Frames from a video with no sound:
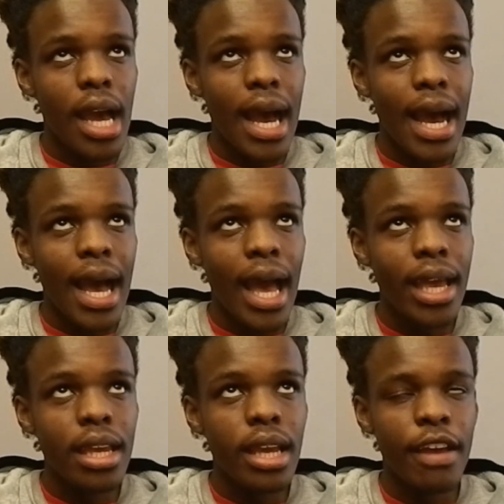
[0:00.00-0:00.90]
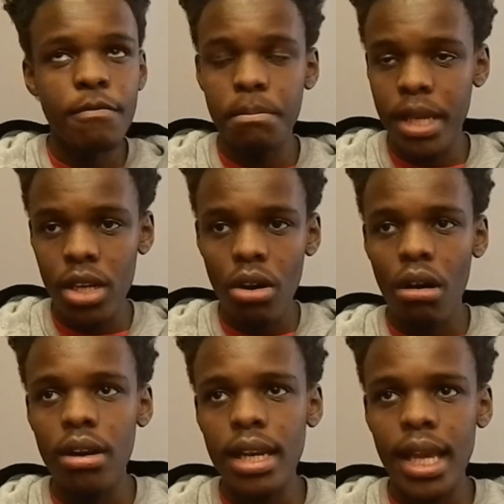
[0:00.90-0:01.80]
I have been
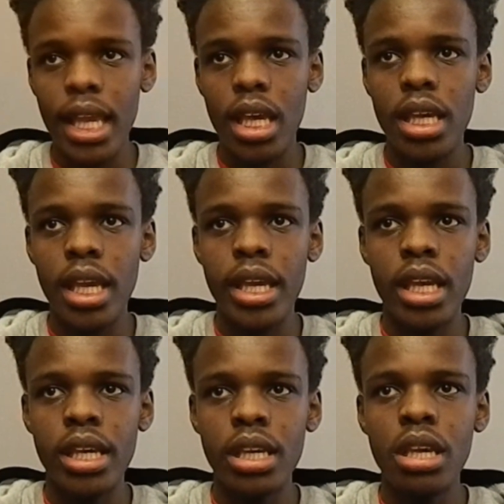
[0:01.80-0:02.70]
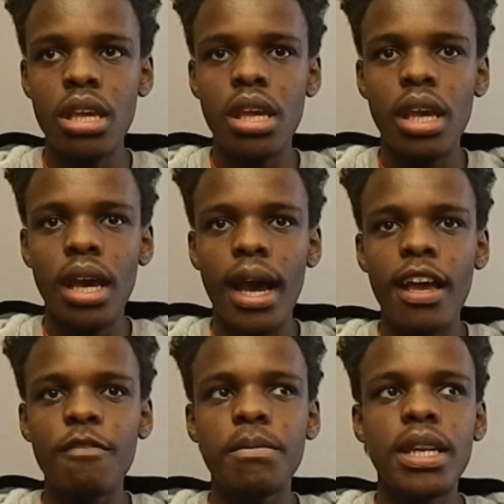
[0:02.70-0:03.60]
on like
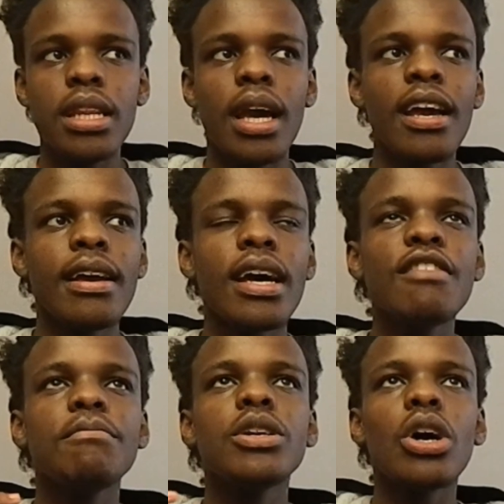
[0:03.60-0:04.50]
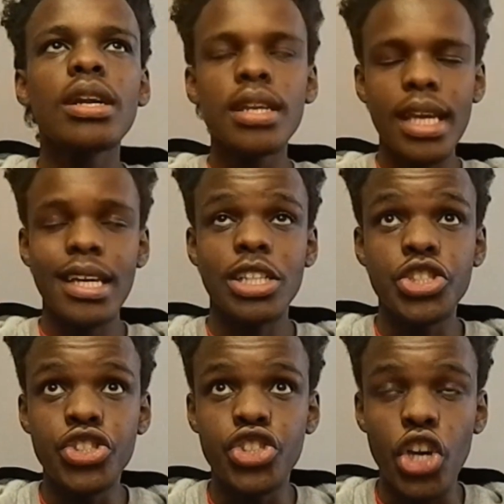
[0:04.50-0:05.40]
I've been on a
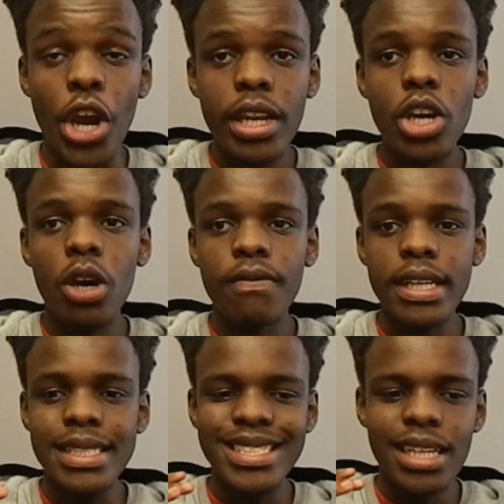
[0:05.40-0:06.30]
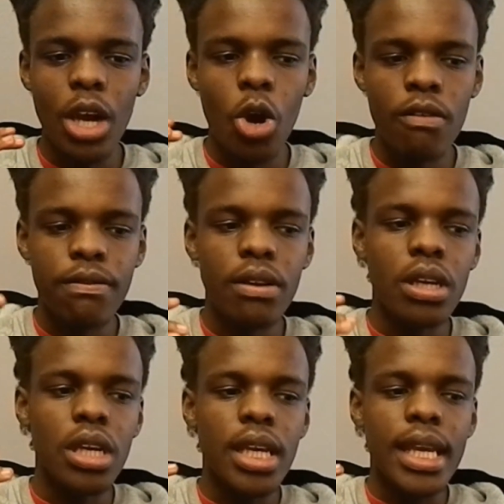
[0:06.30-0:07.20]
journey of
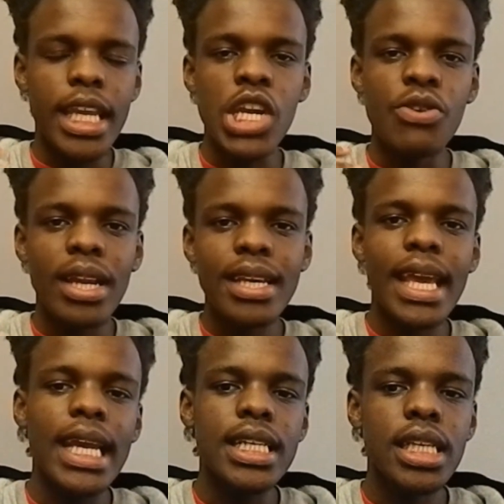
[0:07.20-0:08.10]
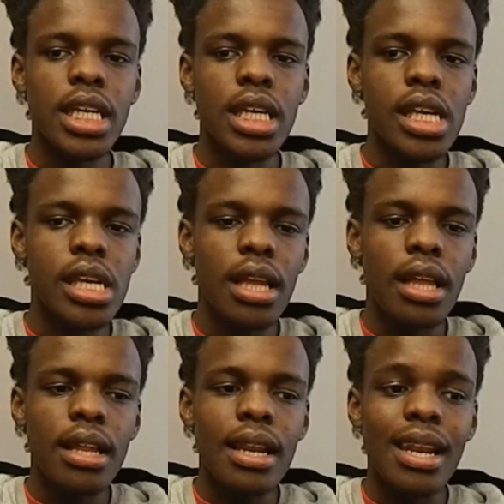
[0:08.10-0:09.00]
eradicating
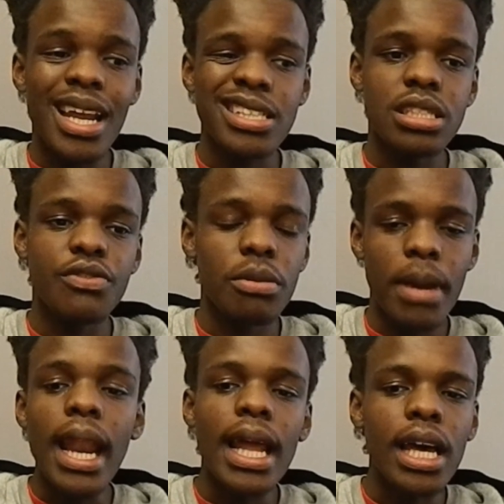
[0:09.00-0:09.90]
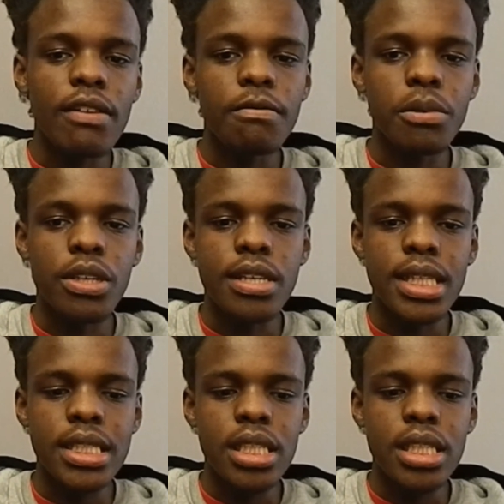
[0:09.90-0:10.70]
lust from my life, because